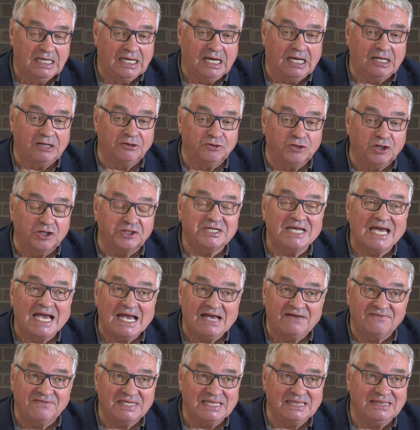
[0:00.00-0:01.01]
and not
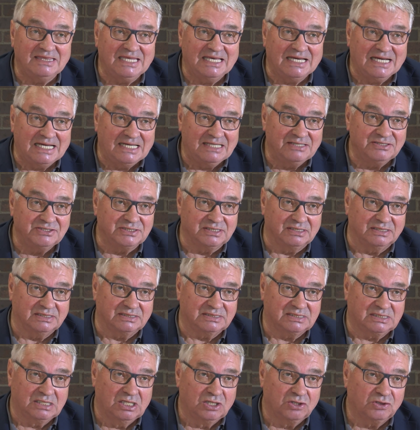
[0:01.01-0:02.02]
having the
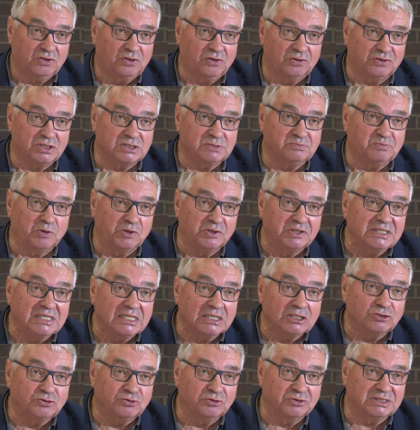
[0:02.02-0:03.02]
answers
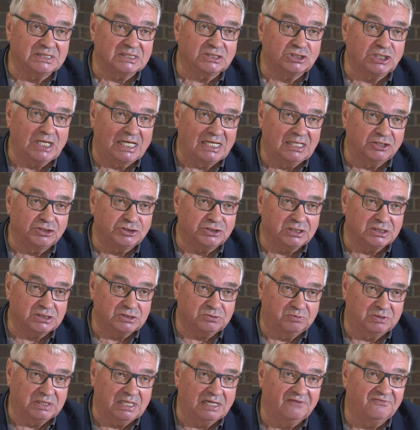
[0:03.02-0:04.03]
corresponding to the
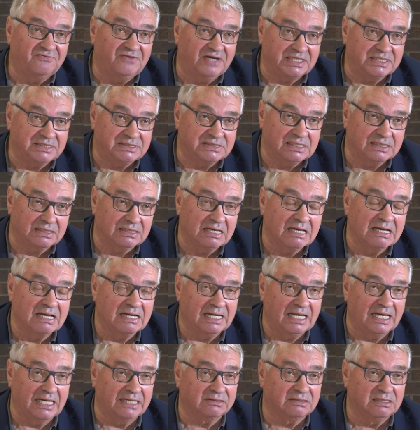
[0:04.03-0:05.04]
challenges we are facing,
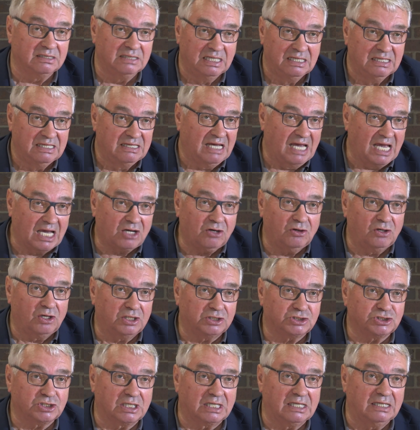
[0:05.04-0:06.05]
like
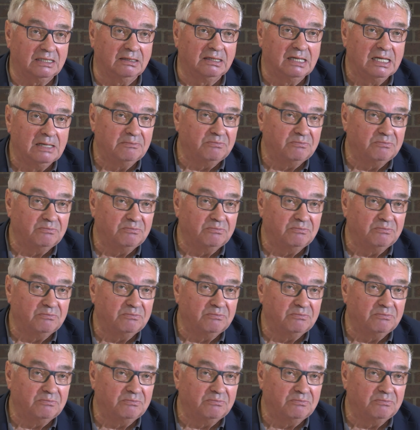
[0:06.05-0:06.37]
ecological